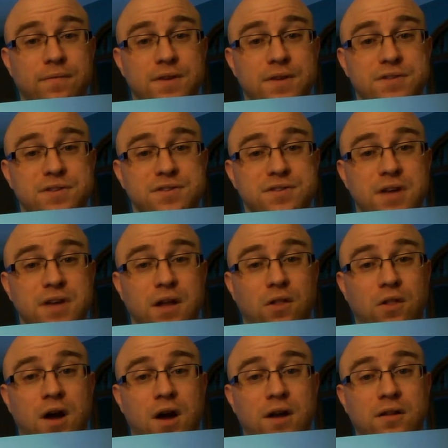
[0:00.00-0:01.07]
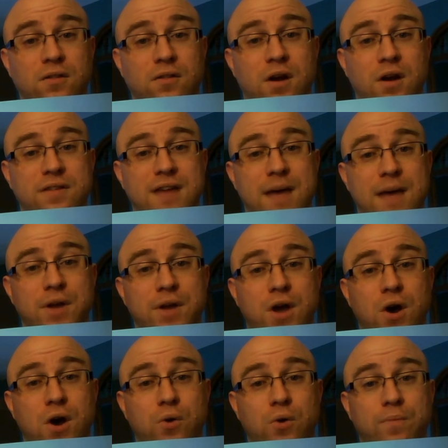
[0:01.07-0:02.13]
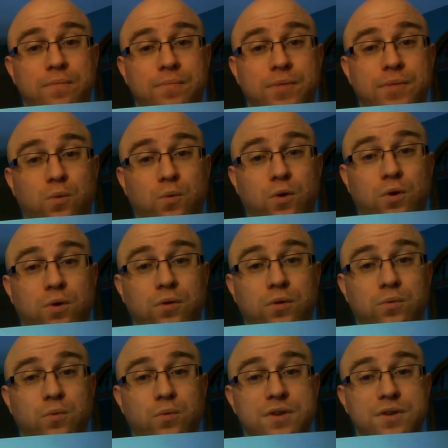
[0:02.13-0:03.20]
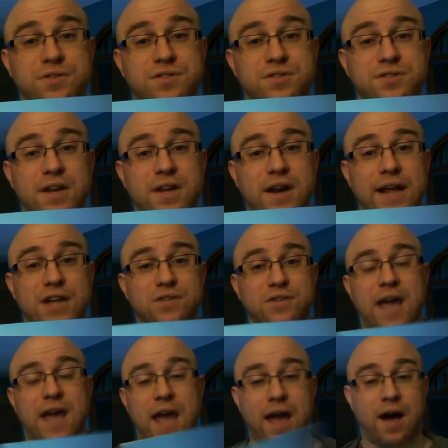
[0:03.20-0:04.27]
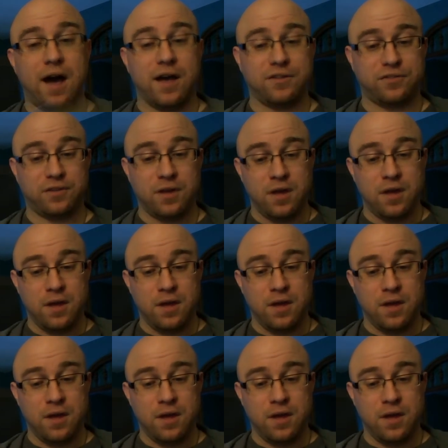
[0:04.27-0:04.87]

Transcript: This is a long time ago. The world was in an age of chaos.